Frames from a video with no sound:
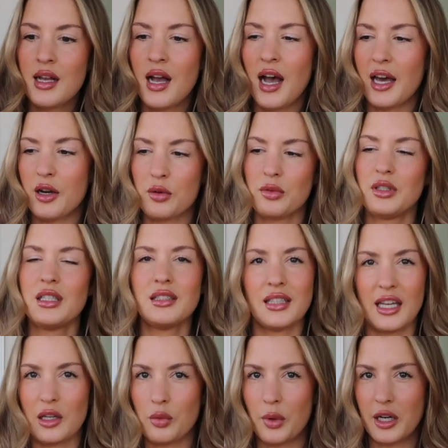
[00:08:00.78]
I don't really
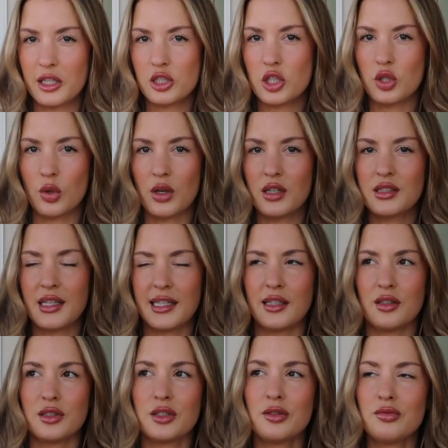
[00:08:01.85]
like wearing shorts. I
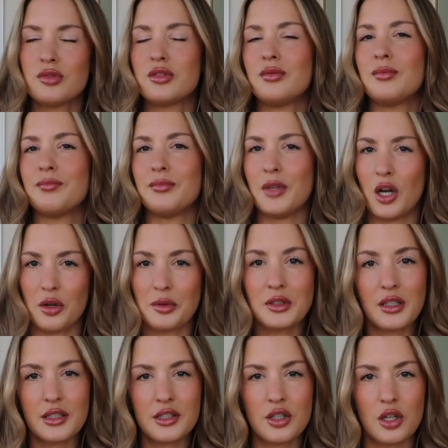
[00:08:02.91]
also not
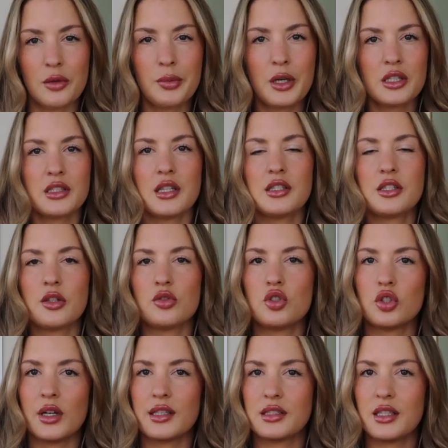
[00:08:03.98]
really a skirt person, so
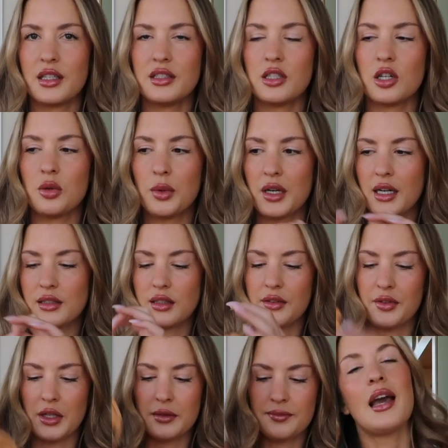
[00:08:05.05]
dresses are what I live
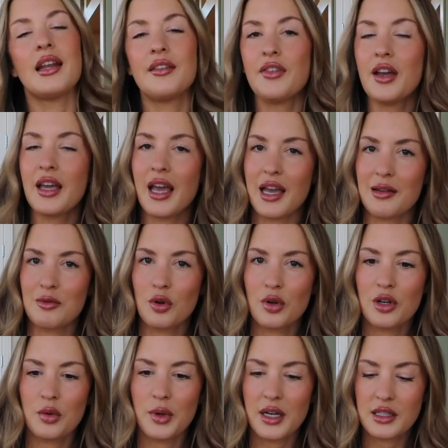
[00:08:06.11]
in. And if I am going
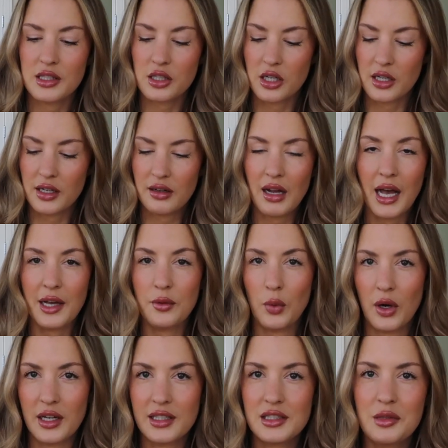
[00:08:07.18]
to wear a skirt, I
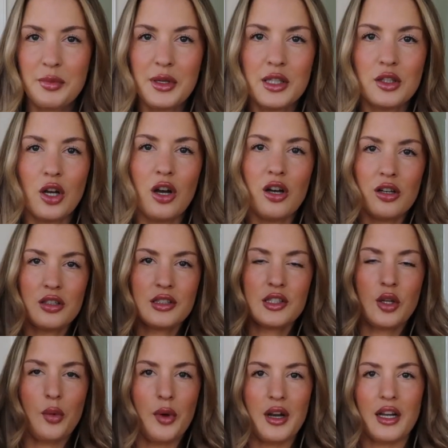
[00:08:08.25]
want it to be long.
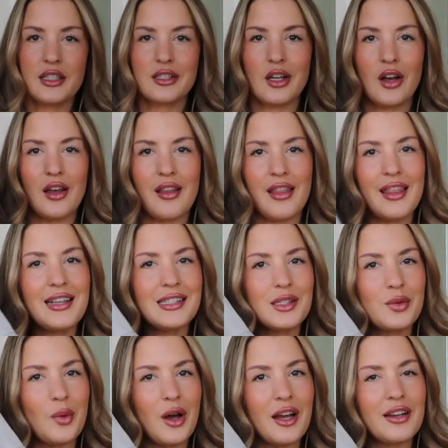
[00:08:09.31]
So when I saw
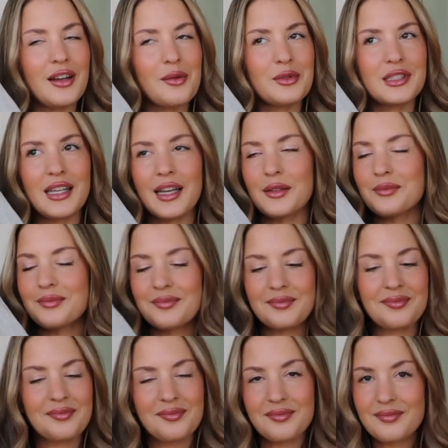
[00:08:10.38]
this one, I was like,
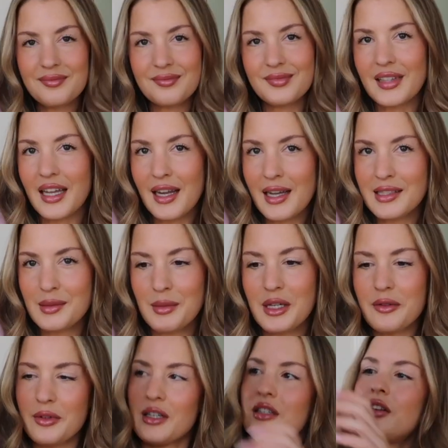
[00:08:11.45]
that has me
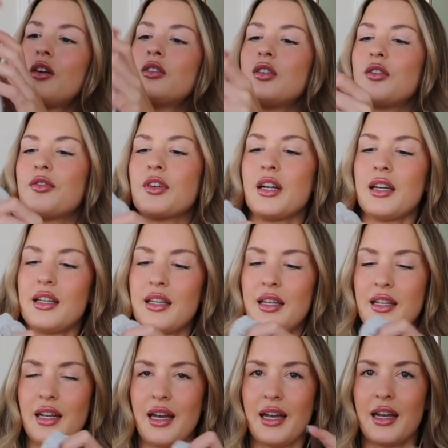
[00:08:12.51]
written all over it.
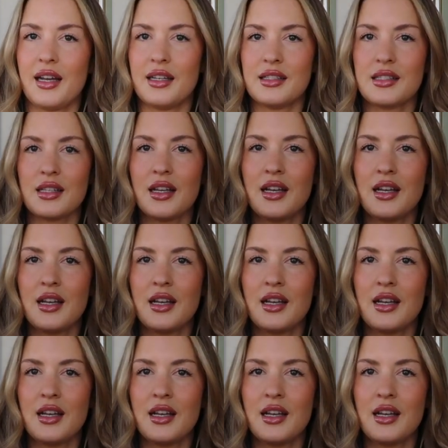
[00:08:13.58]
It has